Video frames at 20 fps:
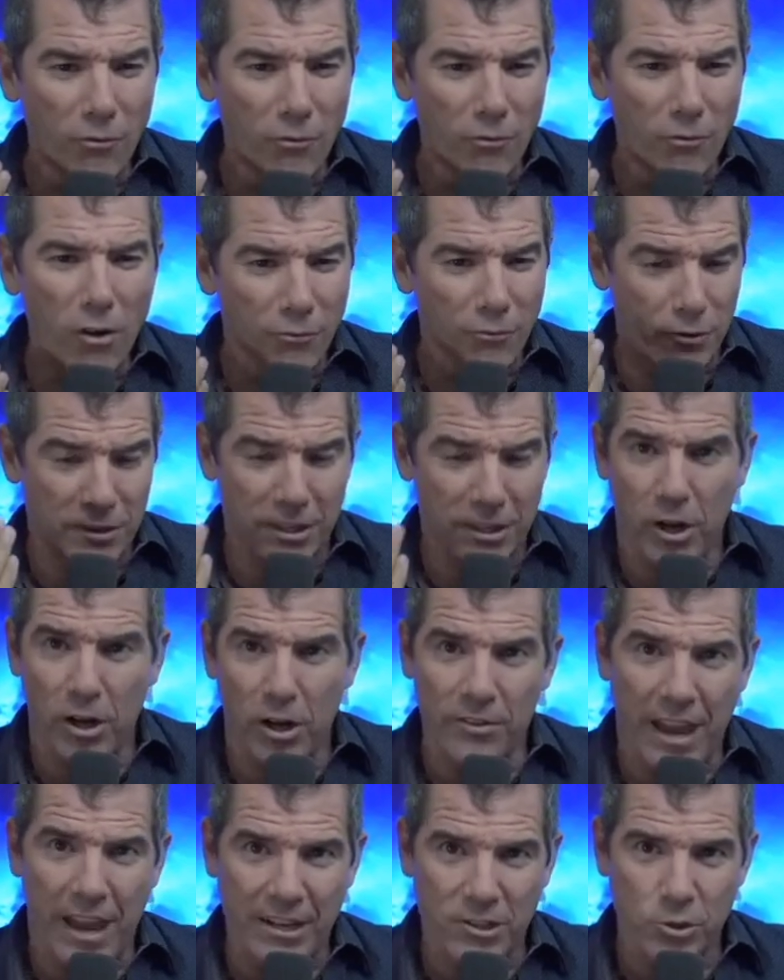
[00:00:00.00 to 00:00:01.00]
All for the
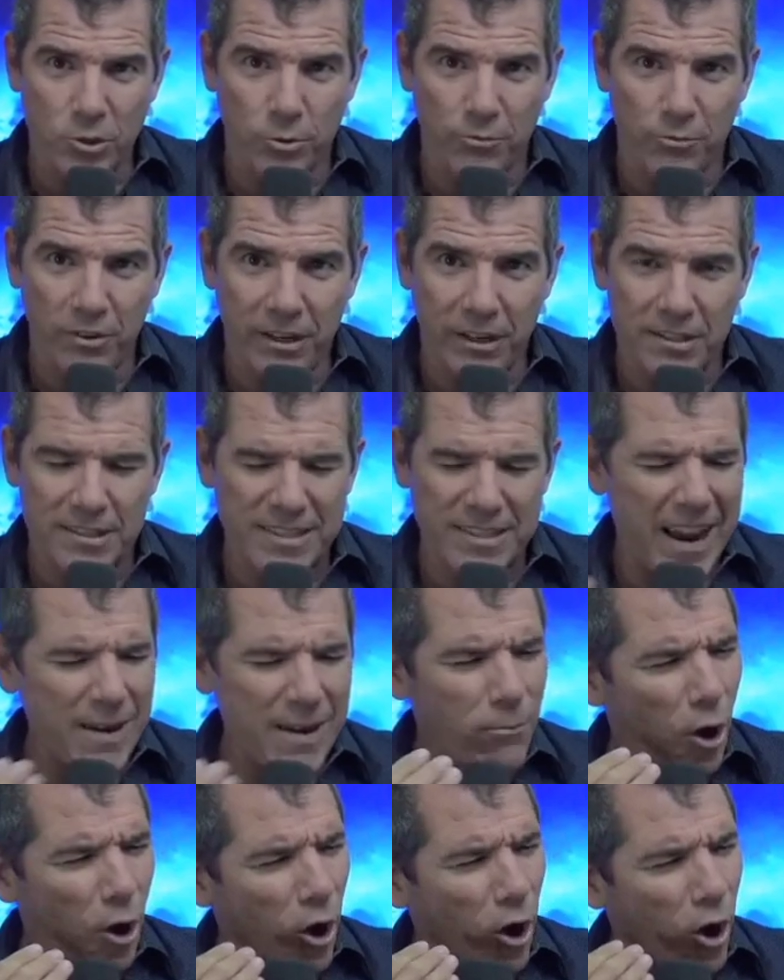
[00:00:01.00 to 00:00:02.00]
all-natural fix.
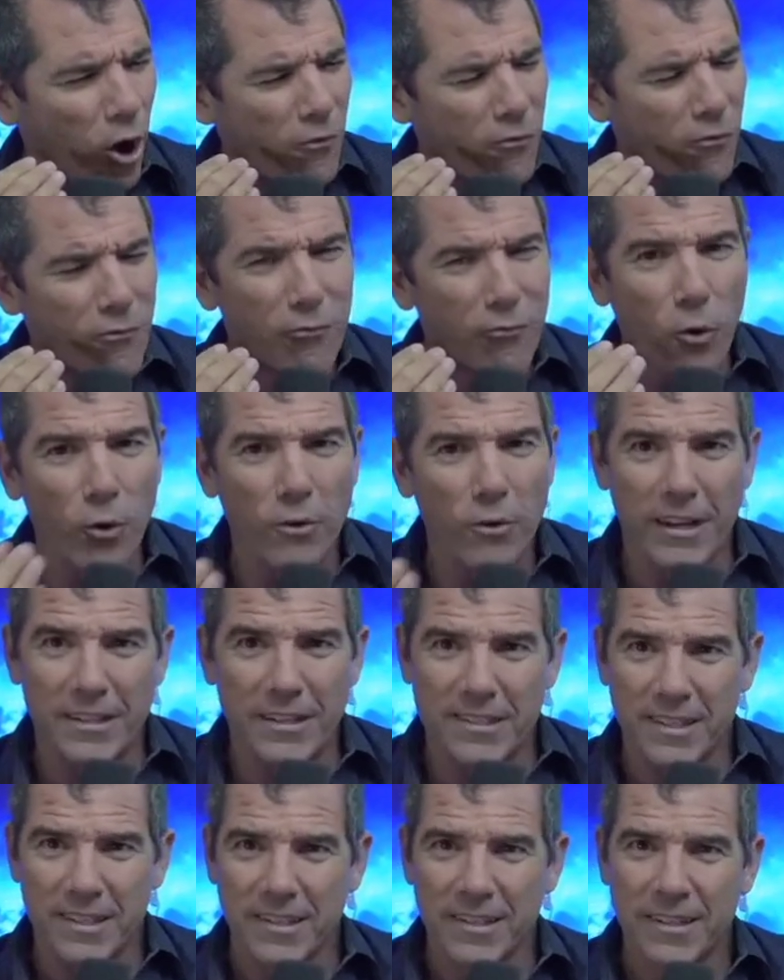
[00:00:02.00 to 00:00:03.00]
I'm all for
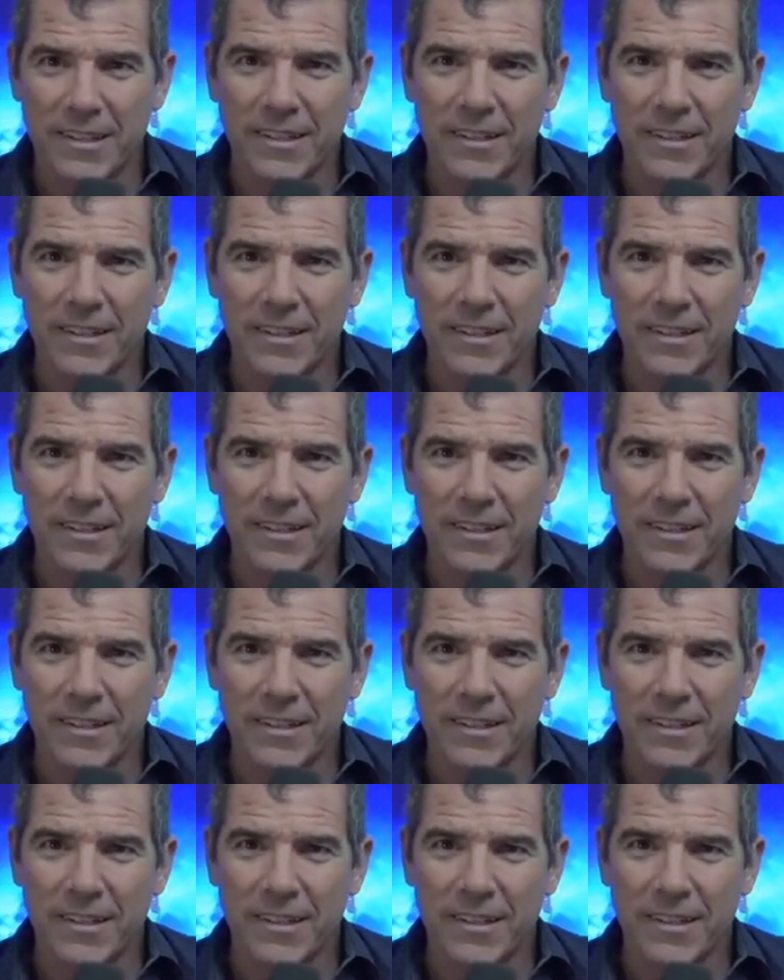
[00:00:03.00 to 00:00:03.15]
it.